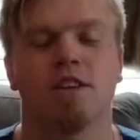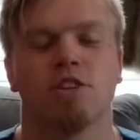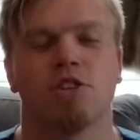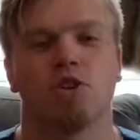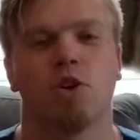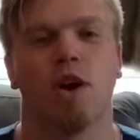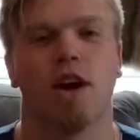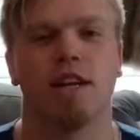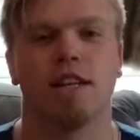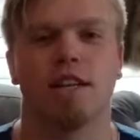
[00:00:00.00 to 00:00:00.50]

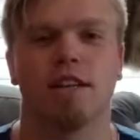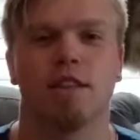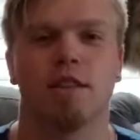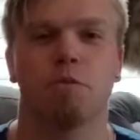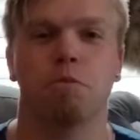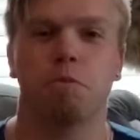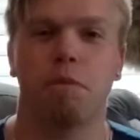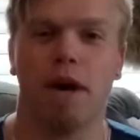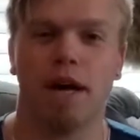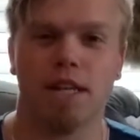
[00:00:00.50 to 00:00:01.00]
so I did the
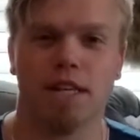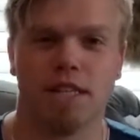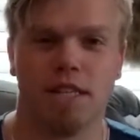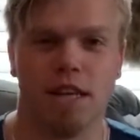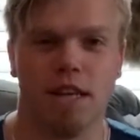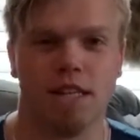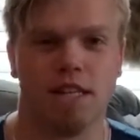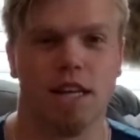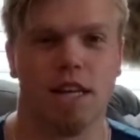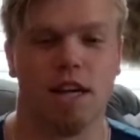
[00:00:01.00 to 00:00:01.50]

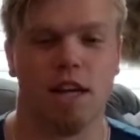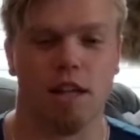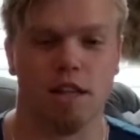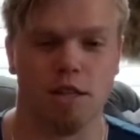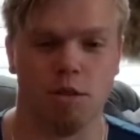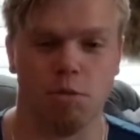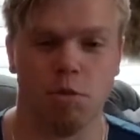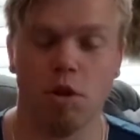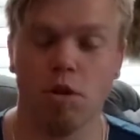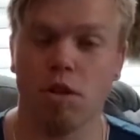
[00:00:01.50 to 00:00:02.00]
best at taking
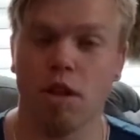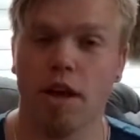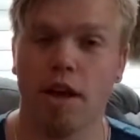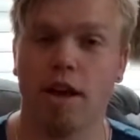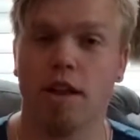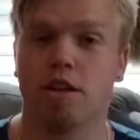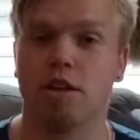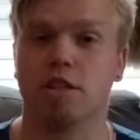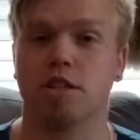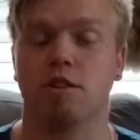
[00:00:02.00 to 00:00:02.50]
some low
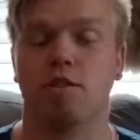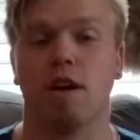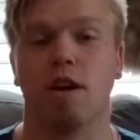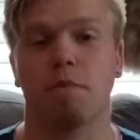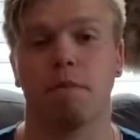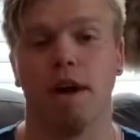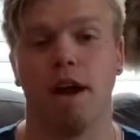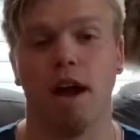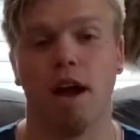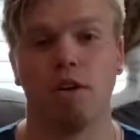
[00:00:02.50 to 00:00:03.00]
light just
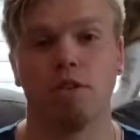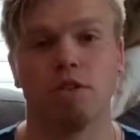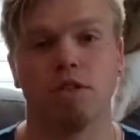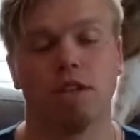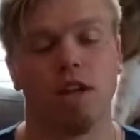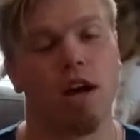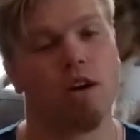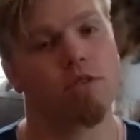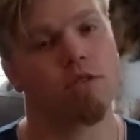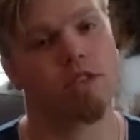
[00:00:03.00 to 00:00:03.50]
around my
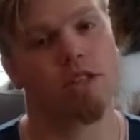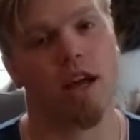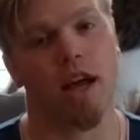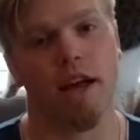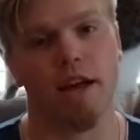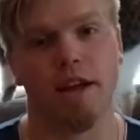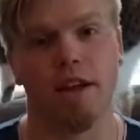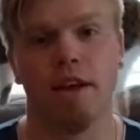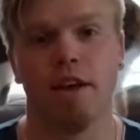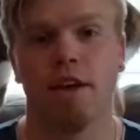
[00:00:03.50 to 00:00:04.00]
house,
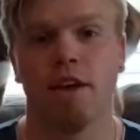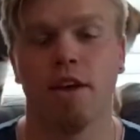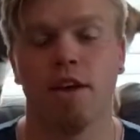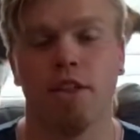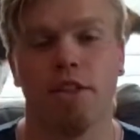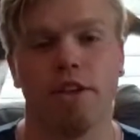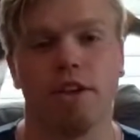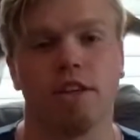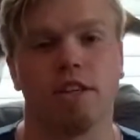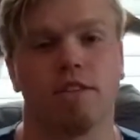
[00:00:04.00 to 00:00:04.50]
outside,
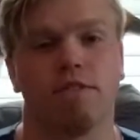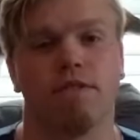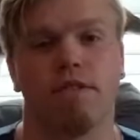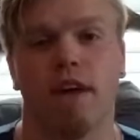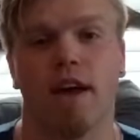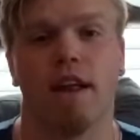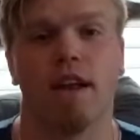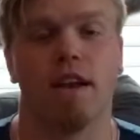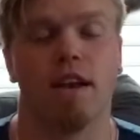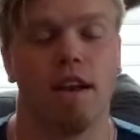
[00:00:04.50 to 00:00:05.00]
things of
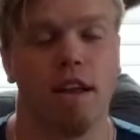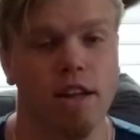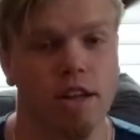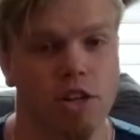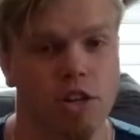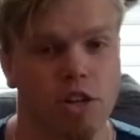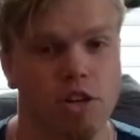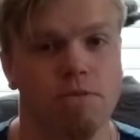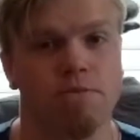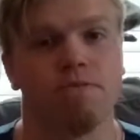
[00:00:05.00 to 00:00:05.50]
that
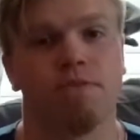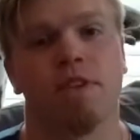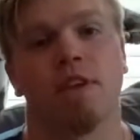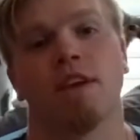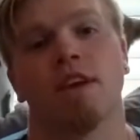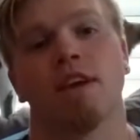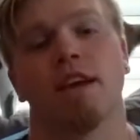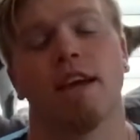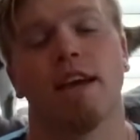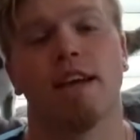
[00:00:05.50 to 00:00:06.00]
nature.
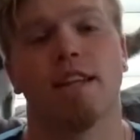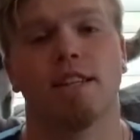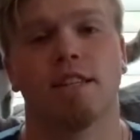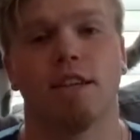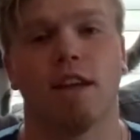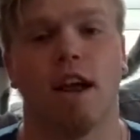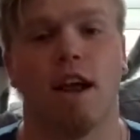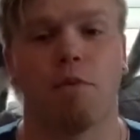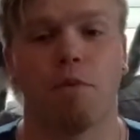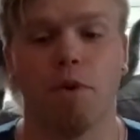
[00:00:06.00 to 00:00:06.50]
And
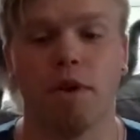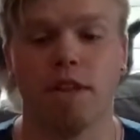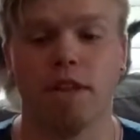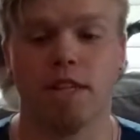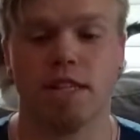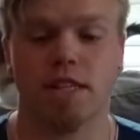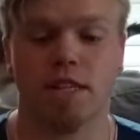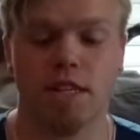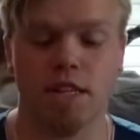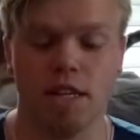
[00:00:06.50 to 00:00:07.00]
to really
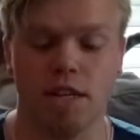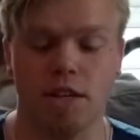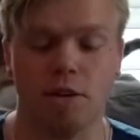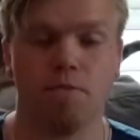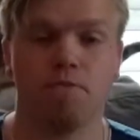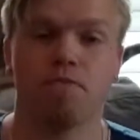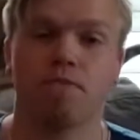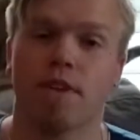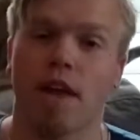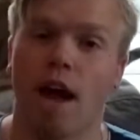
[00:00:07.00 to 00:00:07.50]

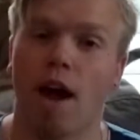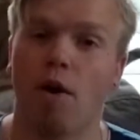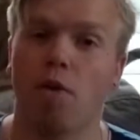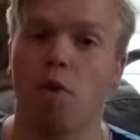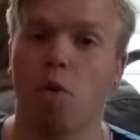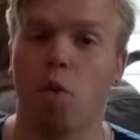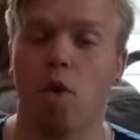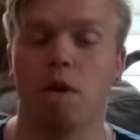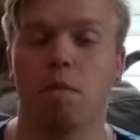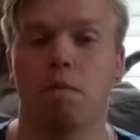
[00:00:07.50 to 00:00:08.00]
see how
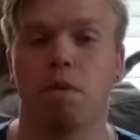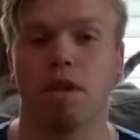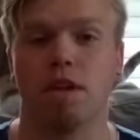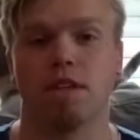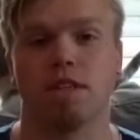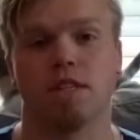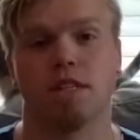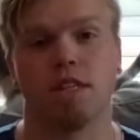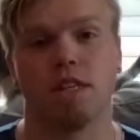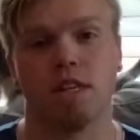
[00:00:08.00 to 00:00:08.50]
the OnePlus
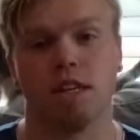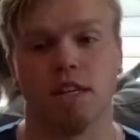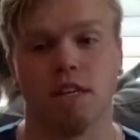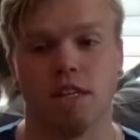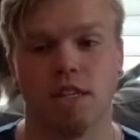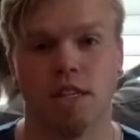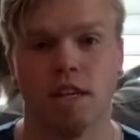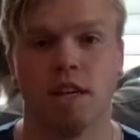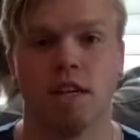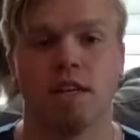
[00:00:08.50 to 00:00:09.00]

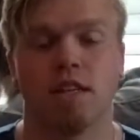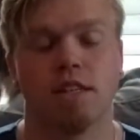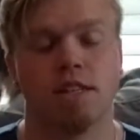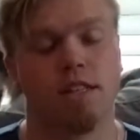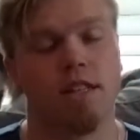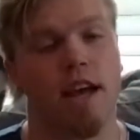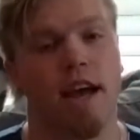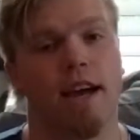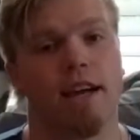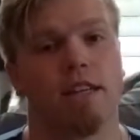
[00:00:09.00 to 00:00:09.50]
6
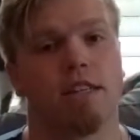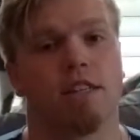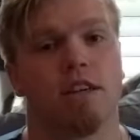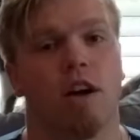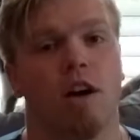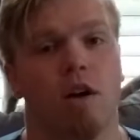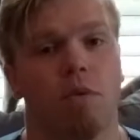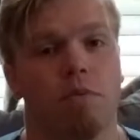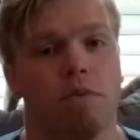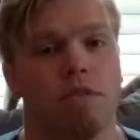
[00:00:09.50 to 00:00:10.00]
stacks
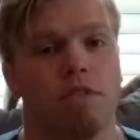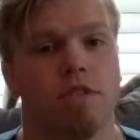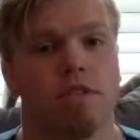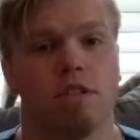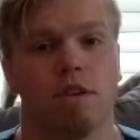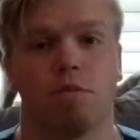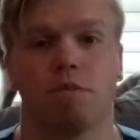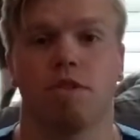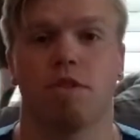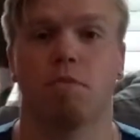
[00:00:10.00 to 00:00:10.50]
up to
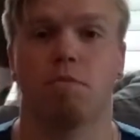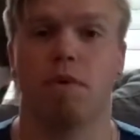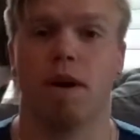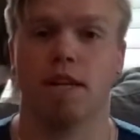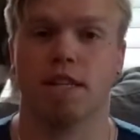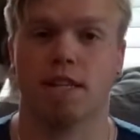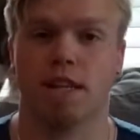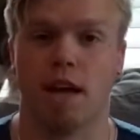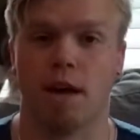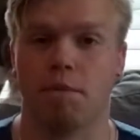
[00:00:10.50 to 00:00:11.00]
some of the
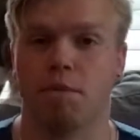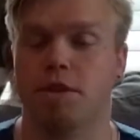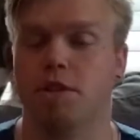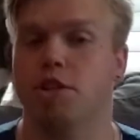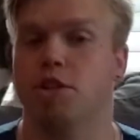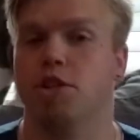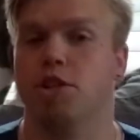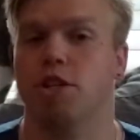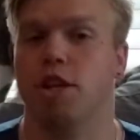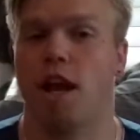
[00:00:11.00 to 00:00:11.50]
best
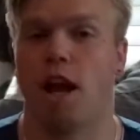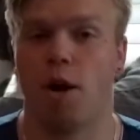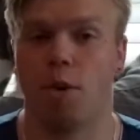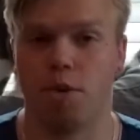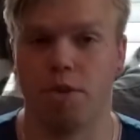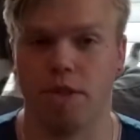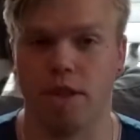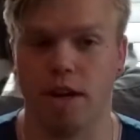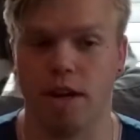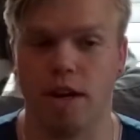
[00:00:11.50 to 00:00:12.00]
competition
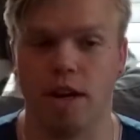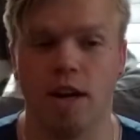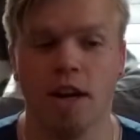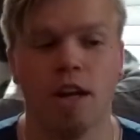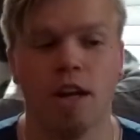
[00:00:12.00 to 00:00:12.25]
out there.